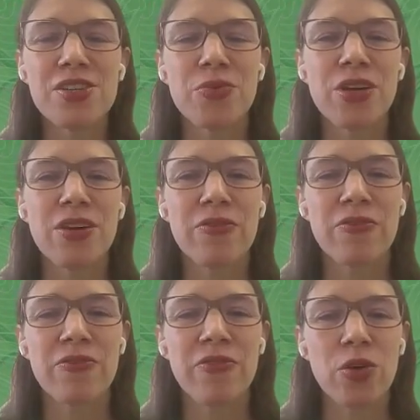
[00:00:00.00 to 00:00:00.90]
So we
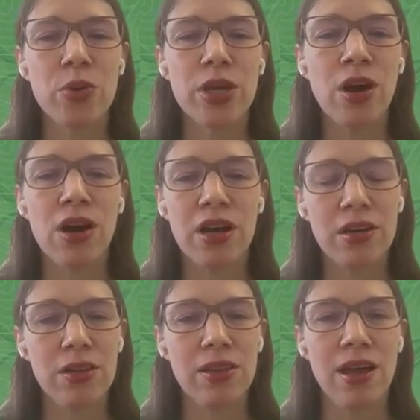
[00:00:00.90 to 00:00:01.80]
found that we
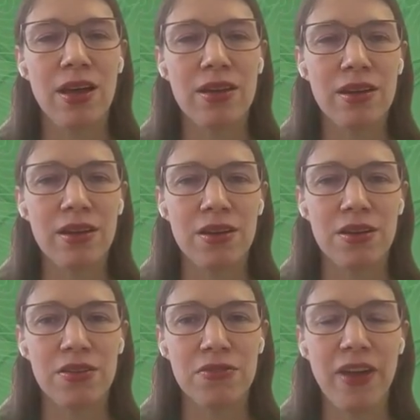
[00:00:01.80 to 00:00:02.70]
caught a lot
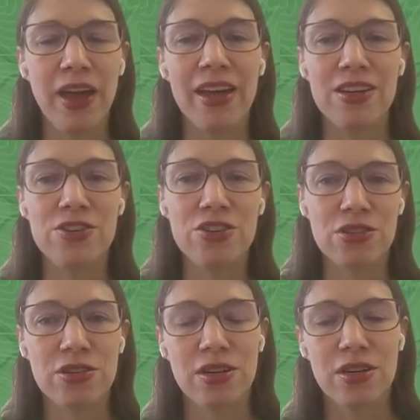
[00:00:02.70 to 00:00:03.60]
of
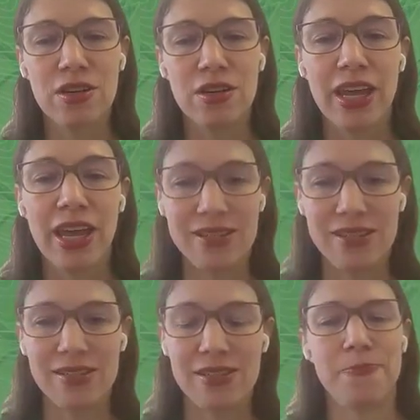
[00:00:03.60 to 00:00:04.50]
edge
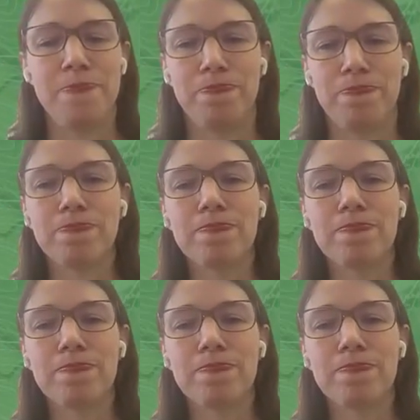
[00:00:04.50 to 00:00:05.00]
cases.